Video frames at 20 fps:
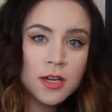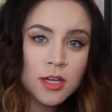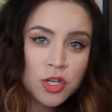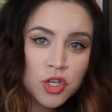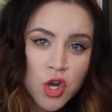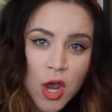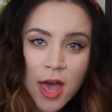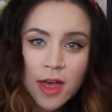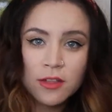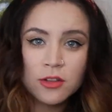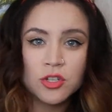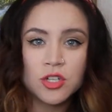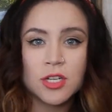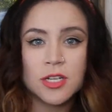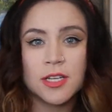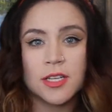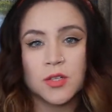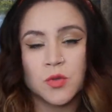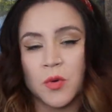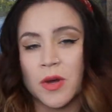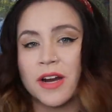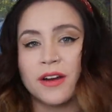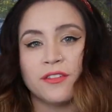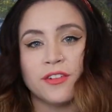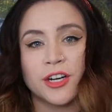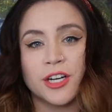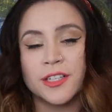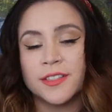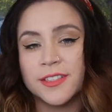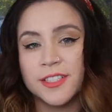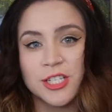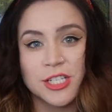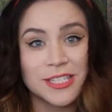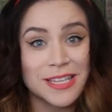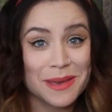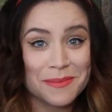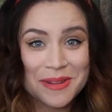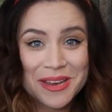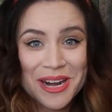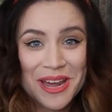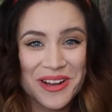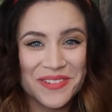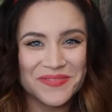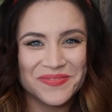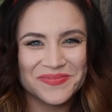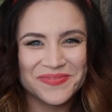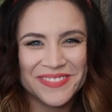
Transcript: challenges, whatever. Just let me know.